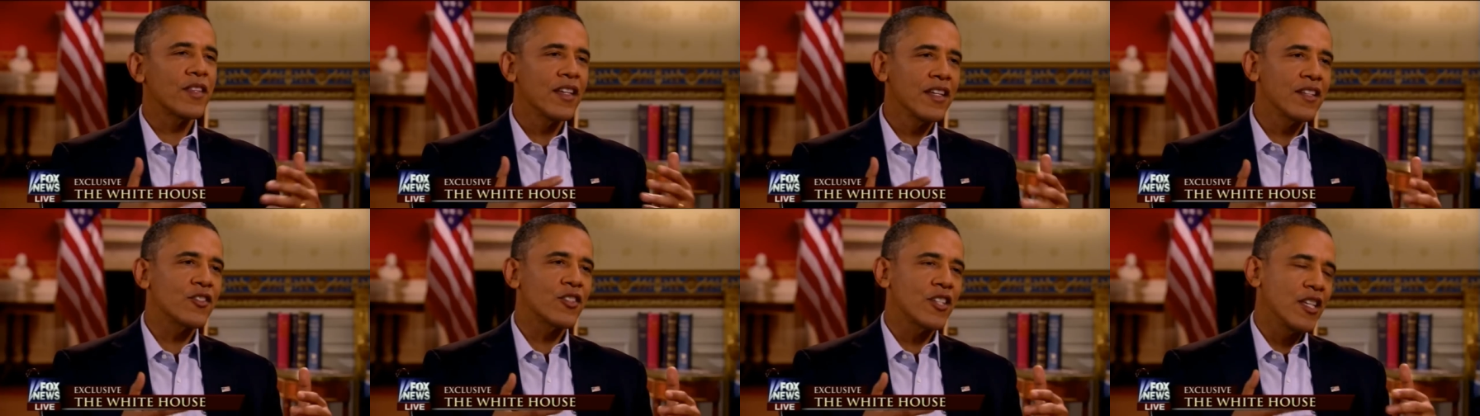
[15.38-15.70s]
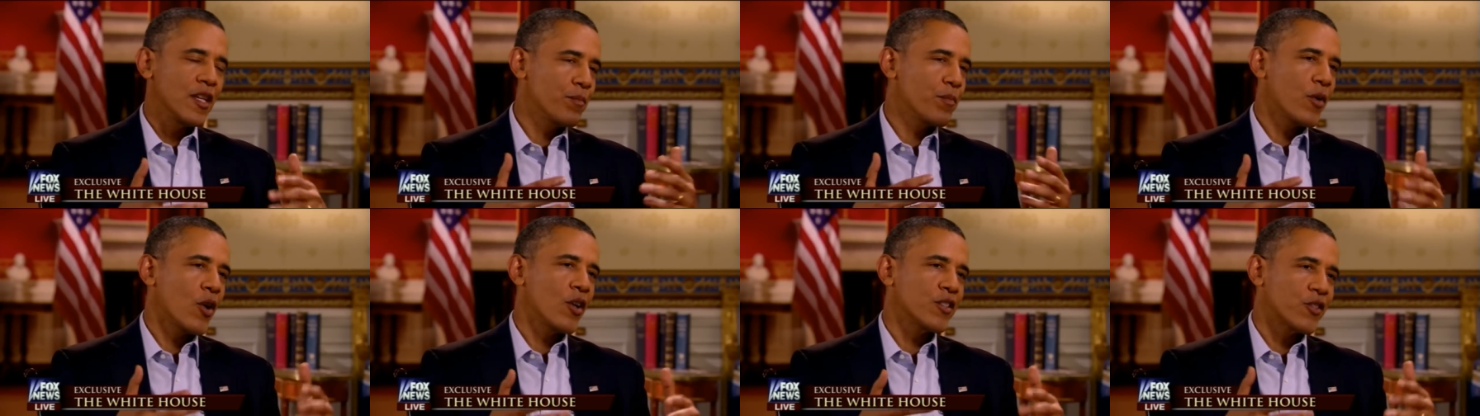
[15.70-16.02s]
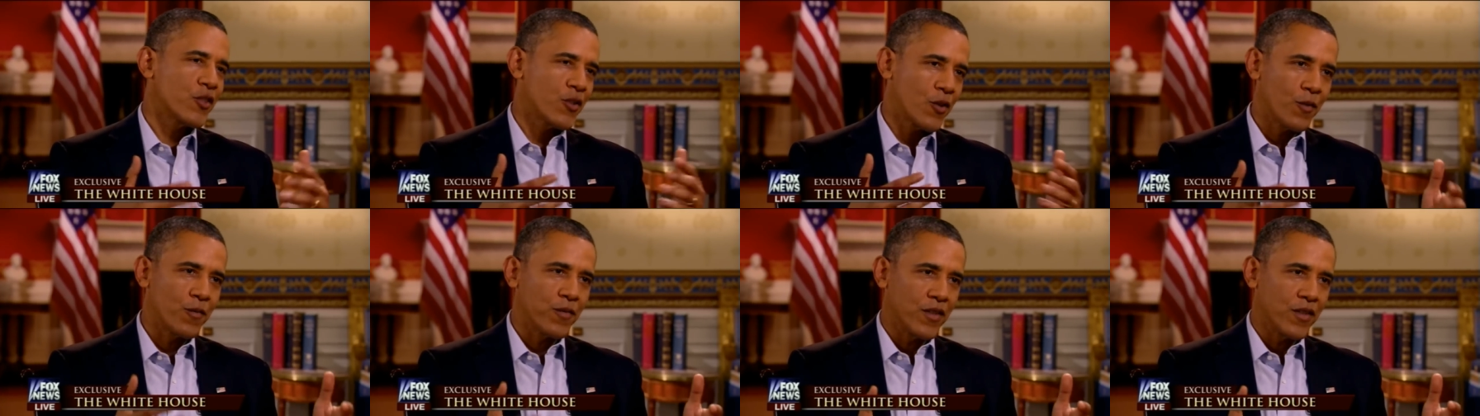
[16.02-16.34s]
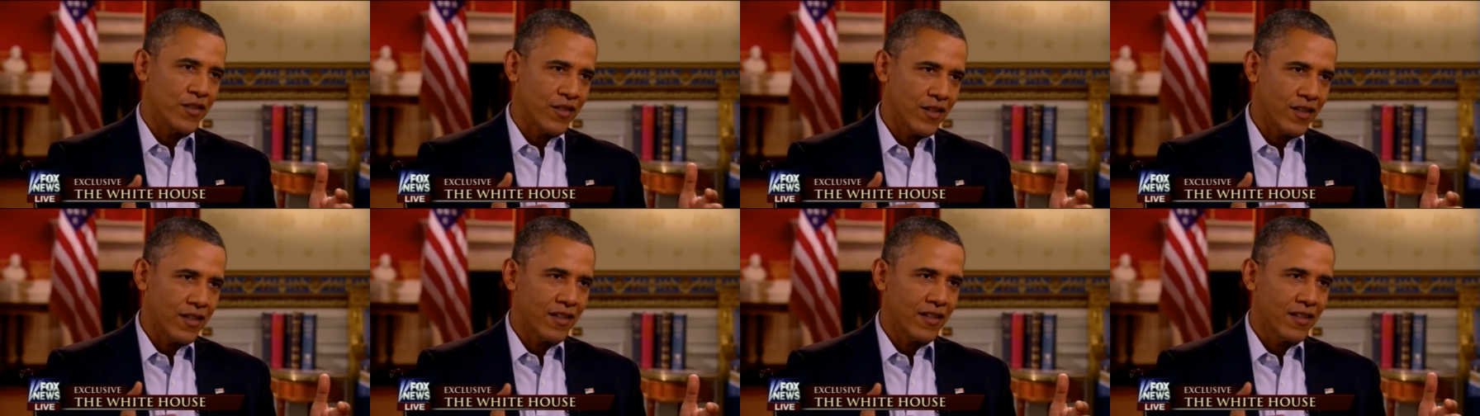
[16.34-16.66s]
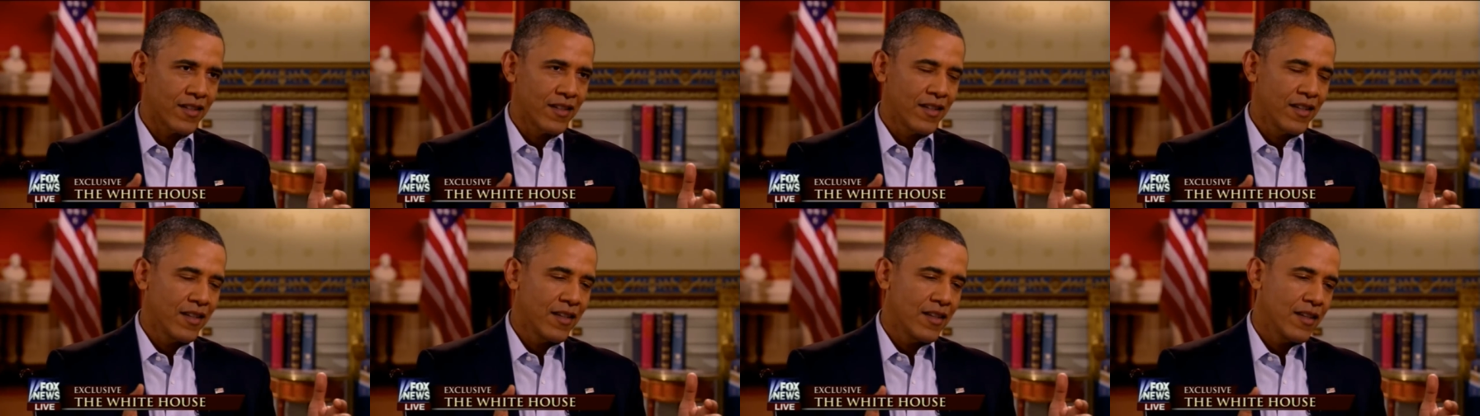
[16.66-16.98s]
Things keep on surfacing,
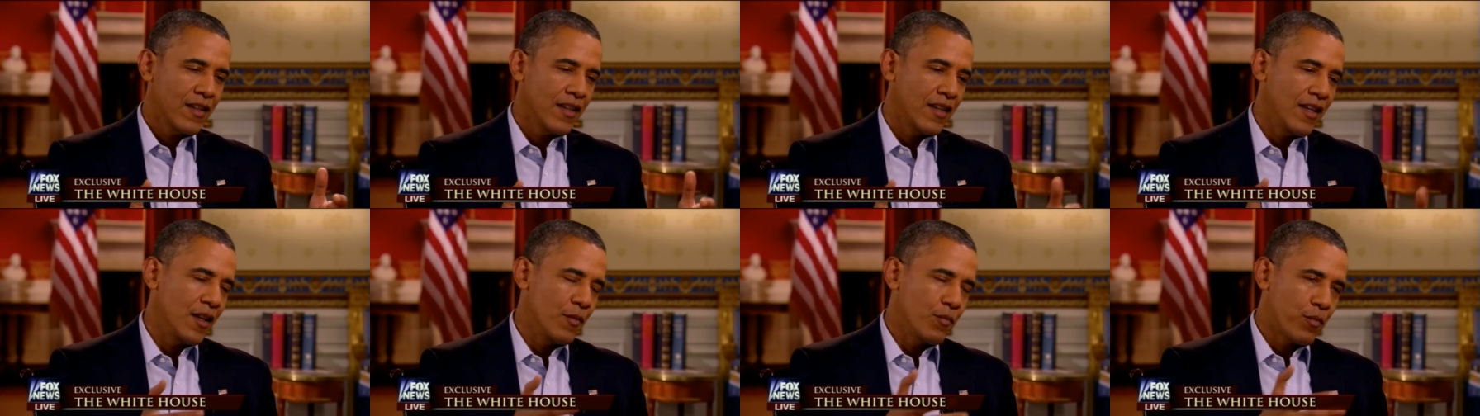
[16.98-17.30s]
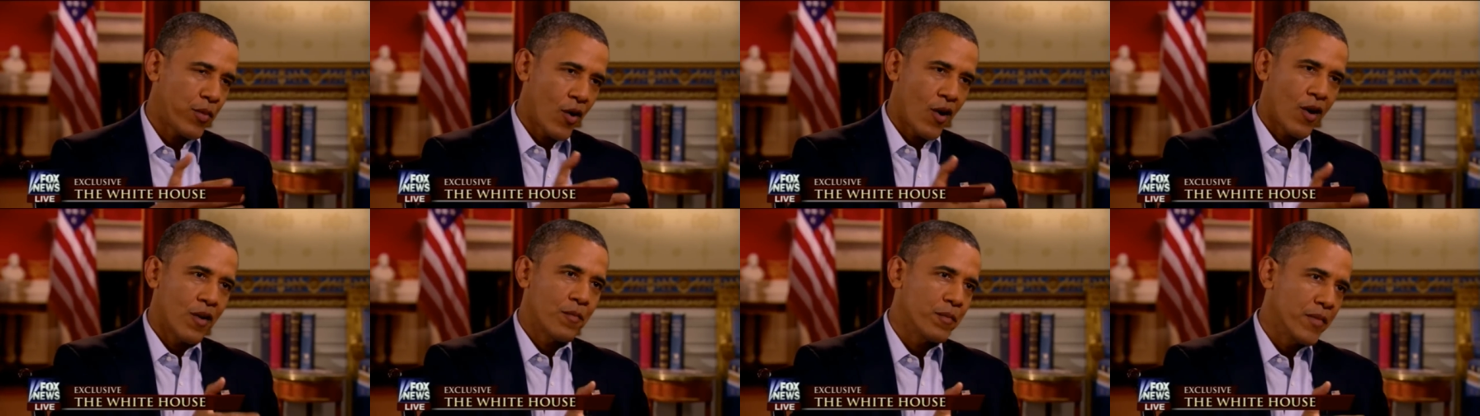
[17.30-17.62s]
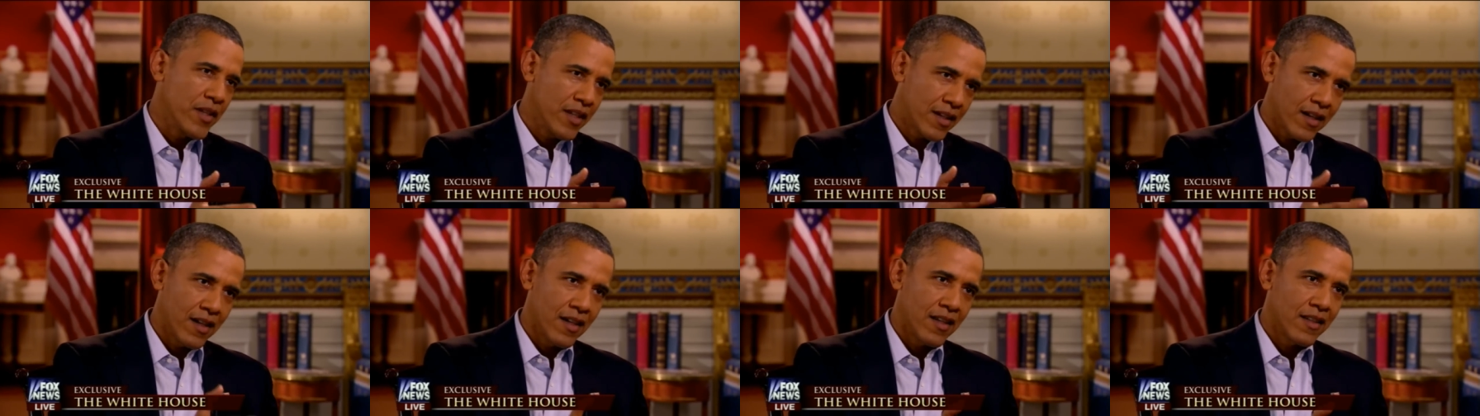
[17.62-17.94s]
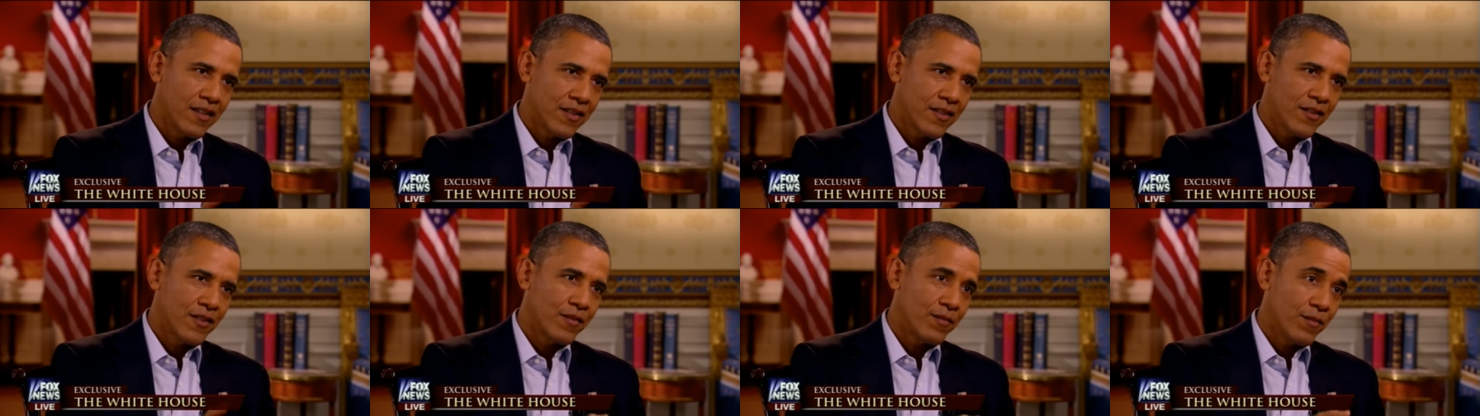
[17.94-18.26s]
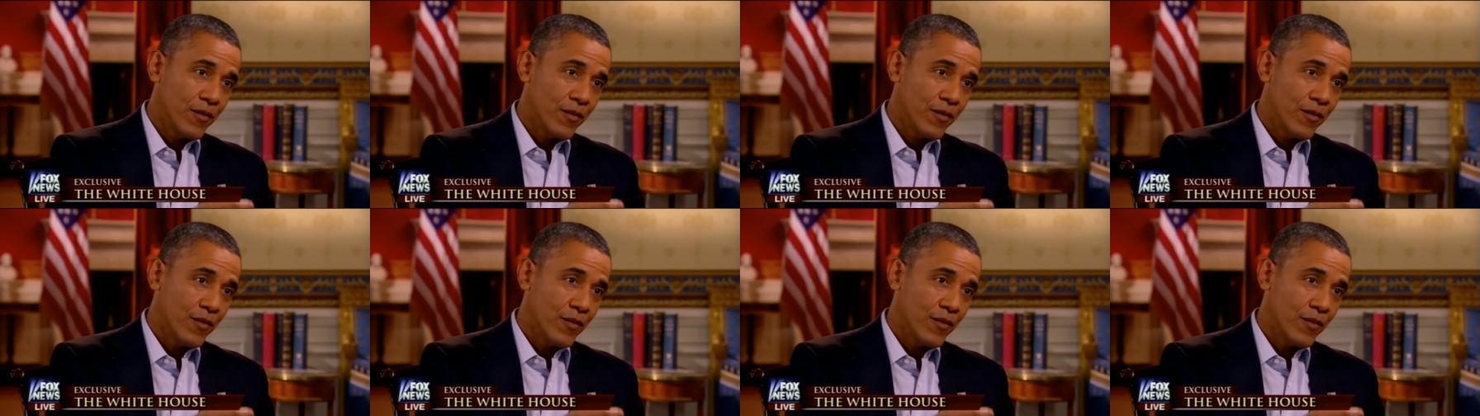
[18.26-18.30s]
in part because